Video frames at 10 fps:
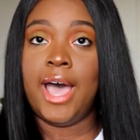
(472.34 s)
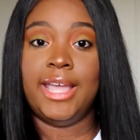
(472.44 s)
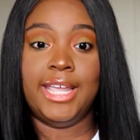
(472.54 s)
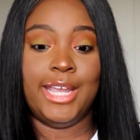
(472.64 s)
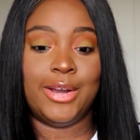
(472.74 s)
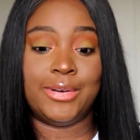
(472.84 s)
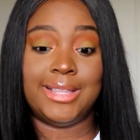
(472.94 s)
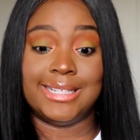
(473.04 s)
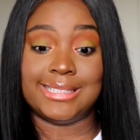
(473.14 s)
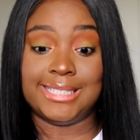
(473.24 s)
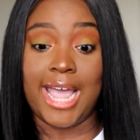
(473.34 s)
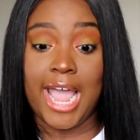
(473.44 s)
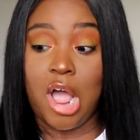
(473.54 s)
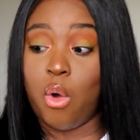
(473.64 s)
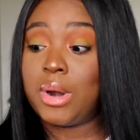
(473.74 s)
adhere this
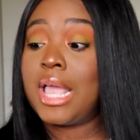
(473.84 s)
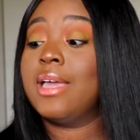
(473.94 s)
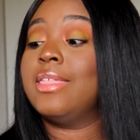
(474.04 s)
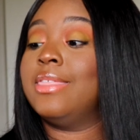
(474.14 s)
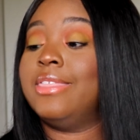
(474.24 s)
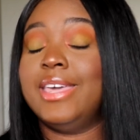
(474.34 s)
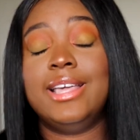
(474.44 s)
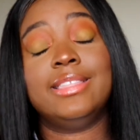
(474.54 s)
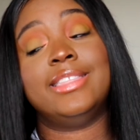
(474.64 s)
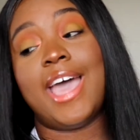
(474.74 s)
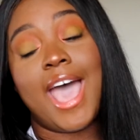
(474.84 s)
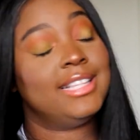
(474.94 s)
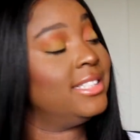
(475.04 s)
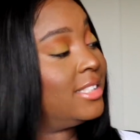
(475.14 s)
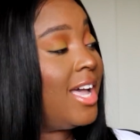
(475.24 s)
down.
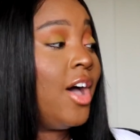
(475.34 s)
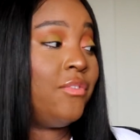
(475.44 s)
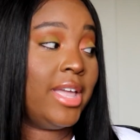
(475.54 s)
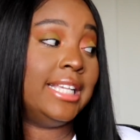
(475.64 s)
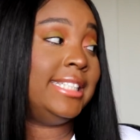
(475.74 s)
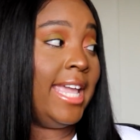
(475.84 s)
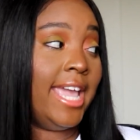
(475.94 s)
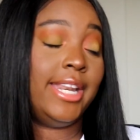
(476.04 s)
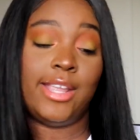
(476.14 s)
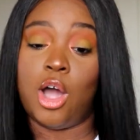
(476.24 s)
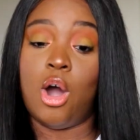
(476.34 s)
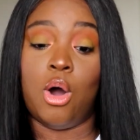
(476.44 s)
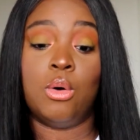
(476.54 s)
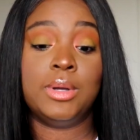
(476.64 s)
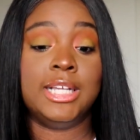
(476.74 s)
that stuff is it,
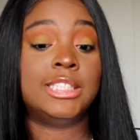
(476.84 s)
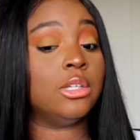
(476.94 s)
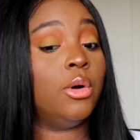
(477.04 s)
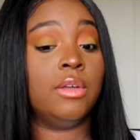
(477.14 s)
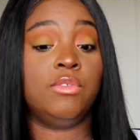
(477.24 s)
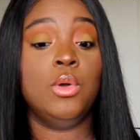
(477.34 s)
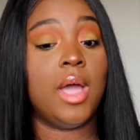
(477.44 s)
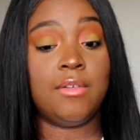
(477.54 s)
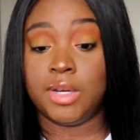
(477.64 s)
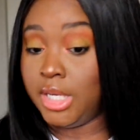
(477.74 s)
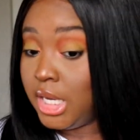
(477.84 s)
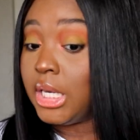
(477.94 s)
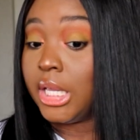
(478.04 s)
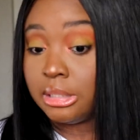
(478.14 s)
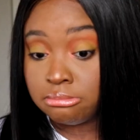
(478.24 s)
y'all. And so if you ever
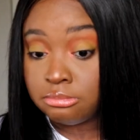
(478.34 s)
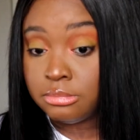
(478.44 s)
need it,